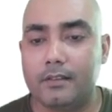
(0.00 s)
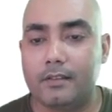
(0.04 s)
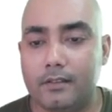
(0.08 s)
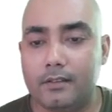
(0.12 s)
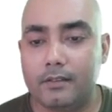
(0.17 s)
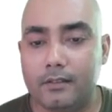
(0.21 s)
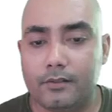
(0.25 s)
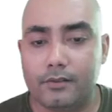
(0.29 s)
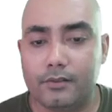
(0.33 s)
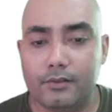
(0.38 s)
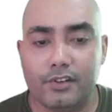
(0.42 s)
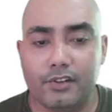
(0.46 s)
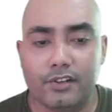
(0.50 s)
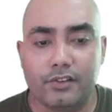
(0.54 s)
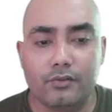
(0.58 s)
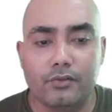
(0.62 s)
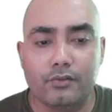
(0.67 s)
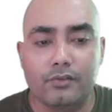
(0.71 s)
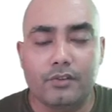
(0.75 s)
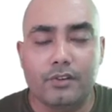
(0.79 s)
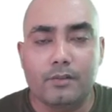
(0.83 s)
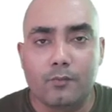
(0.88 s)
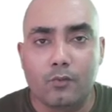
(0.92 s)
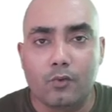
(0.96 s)
you need to
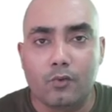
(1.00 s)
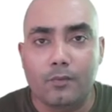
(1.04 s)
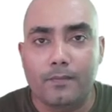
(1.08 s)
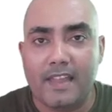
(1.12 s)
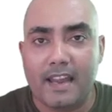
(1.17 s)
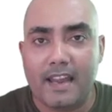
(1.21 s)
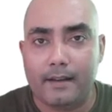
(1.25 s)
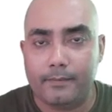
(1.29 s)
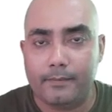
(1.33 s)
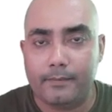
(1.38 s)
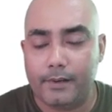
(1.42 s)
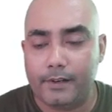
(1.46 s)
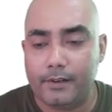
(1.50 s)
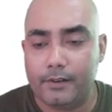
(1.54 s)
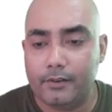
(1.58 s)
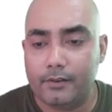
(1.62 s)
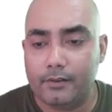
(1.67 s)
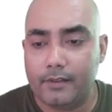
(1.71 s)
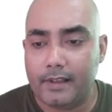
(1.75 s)
remove that video,